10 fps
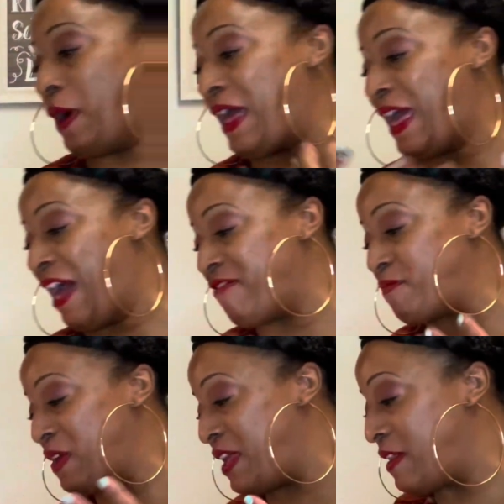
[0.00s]
have
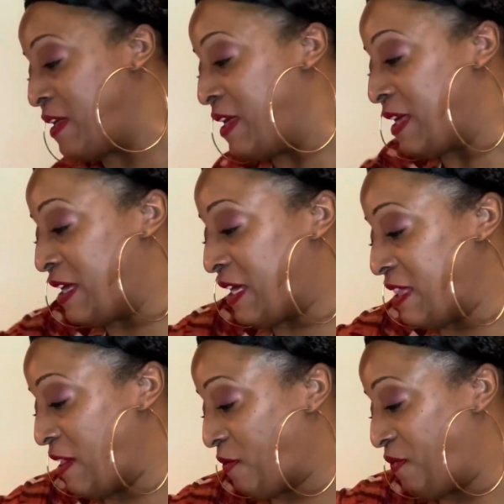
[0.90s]
been cooking
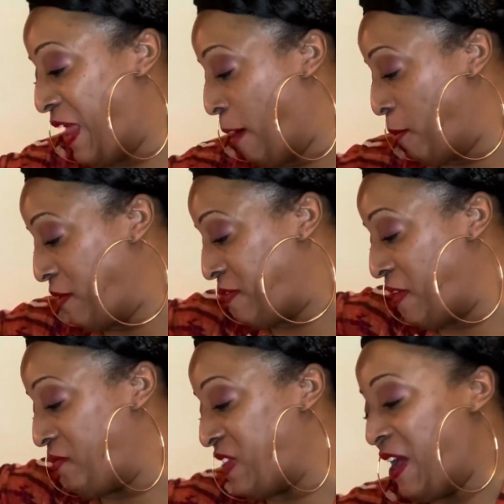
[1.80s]
this flour and
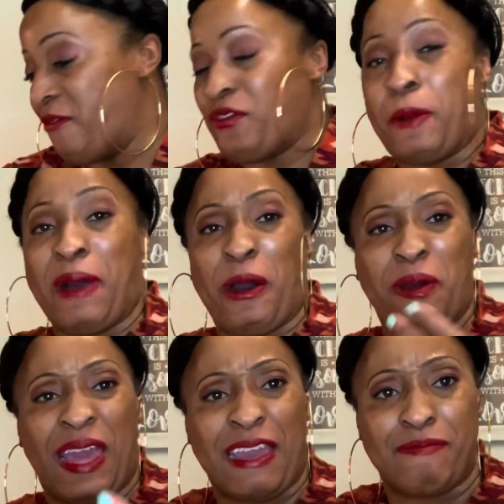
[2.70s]
stuff down for about
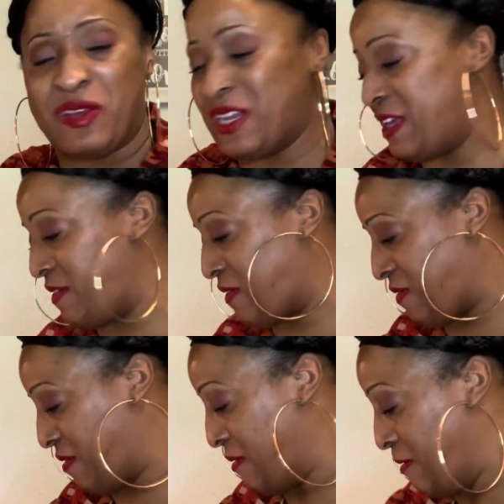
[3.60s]
8 minutes.
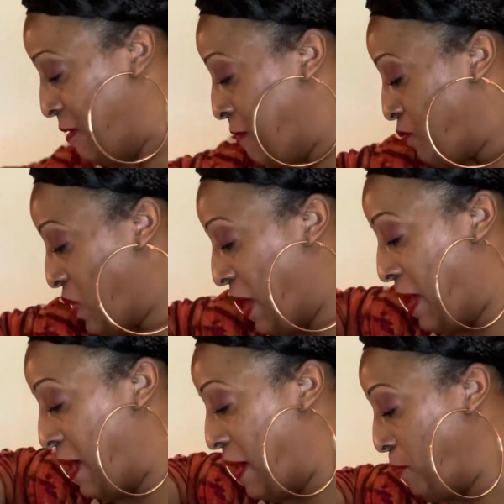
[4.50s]

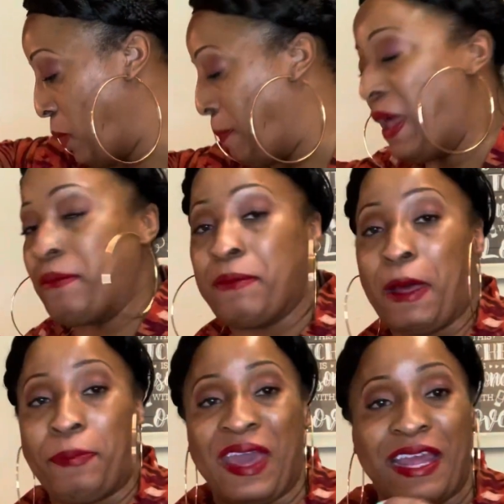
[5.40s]
The bottom of my
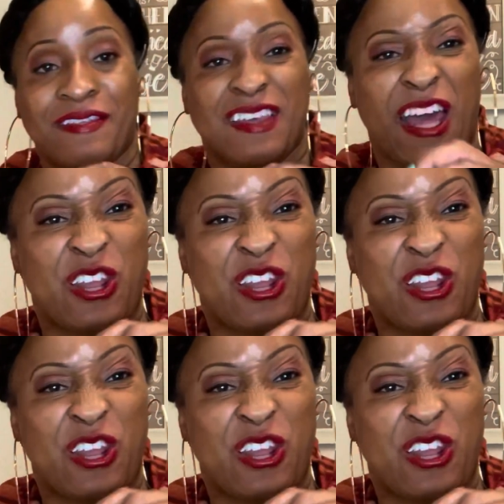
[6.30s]
pan is kind